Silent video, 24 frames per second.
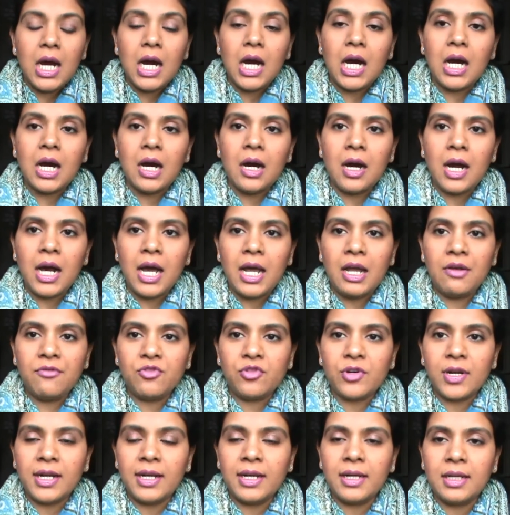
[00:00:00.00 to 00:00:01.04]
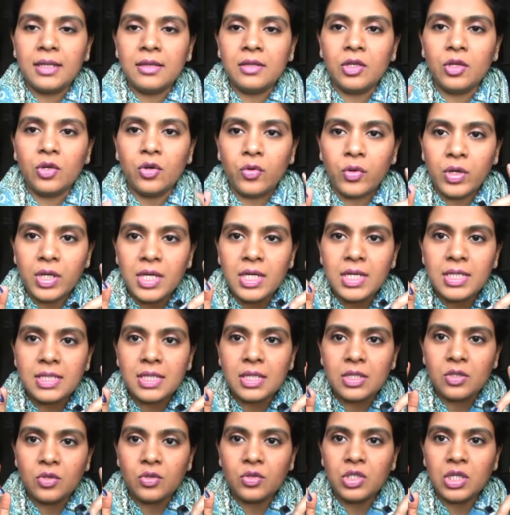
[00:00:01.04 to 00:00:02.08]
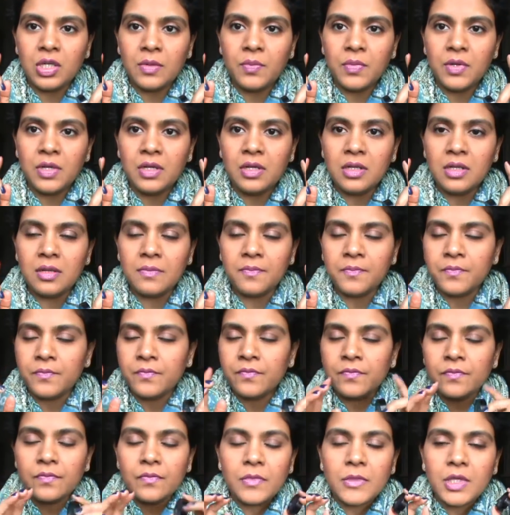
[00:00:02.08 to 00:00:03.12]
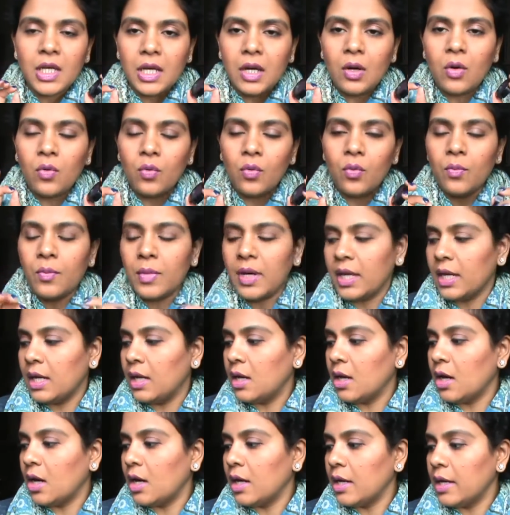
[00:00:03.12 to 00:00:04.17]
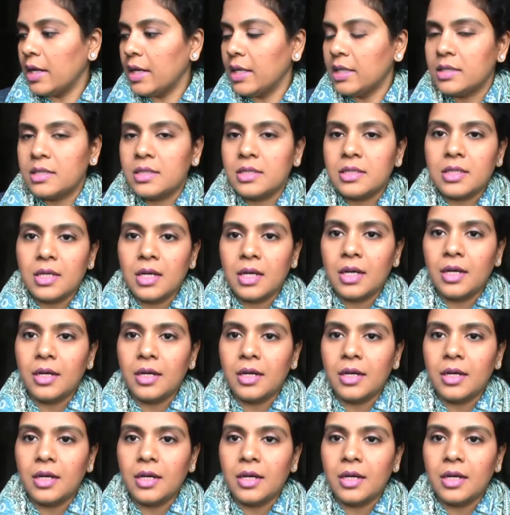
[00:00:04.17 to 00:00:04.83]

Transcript: uh, I have tried it in the crease to deepen oh my god it's